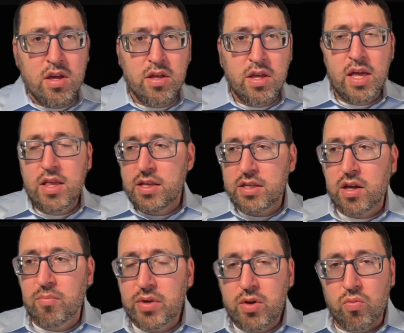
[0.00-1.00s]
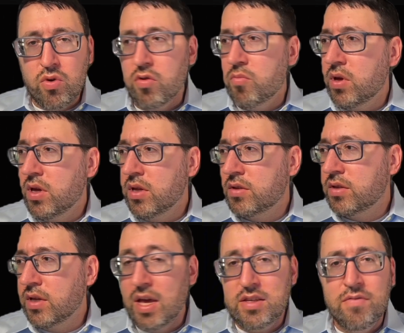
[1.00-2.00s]
and it's a complete room.
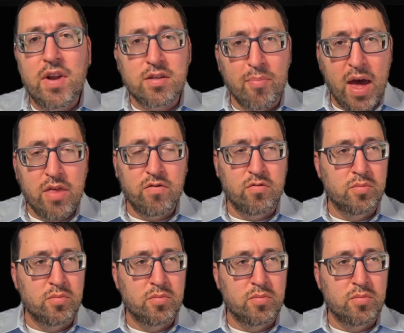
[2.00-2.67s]
Even has a bathroom.